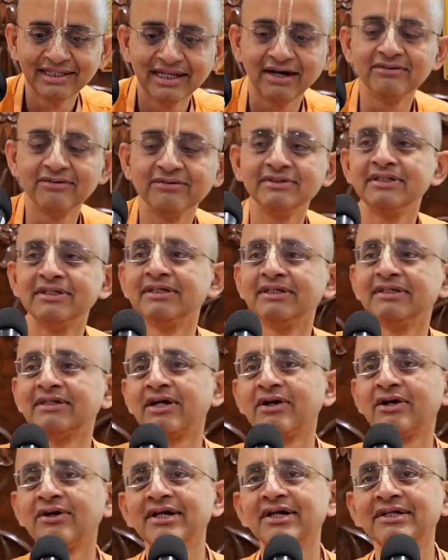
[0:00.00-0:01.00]
Now in the
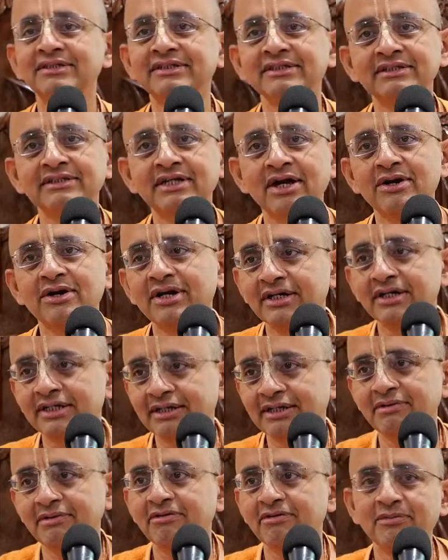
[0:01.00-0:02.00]
corona season, corona
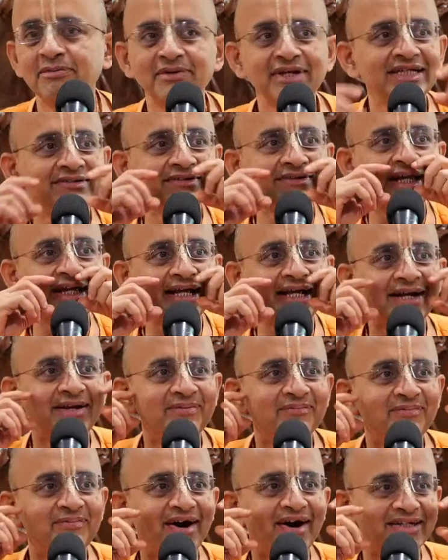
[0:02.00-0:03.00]
time, everybody is wearing
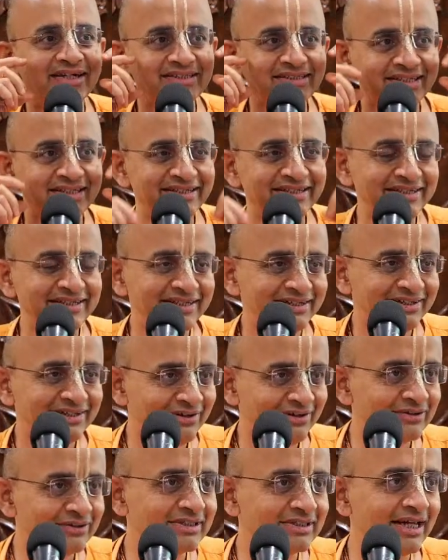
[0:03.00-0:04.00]
a mask.
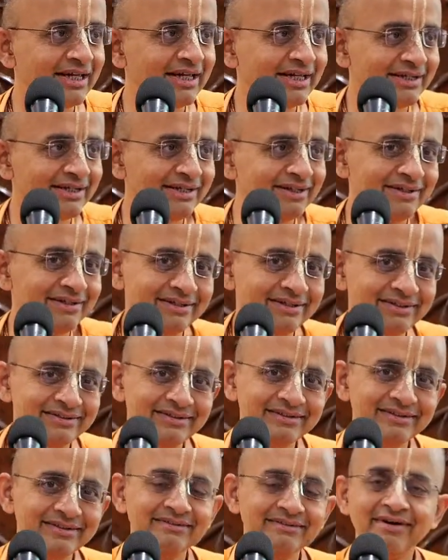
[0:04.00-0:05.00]
Looks like
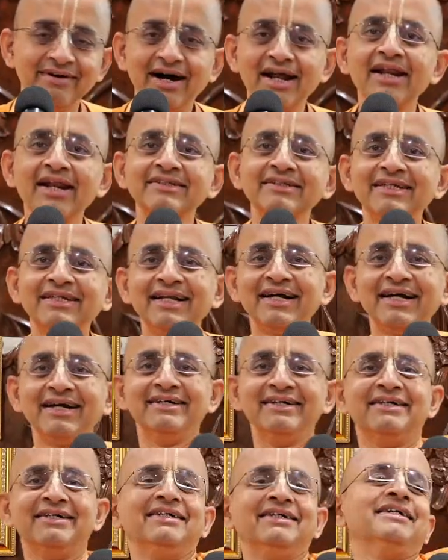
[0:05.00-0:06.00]

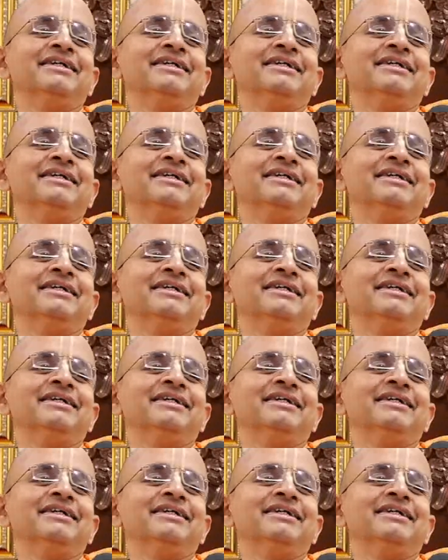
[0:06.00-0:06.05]
Vanarasena.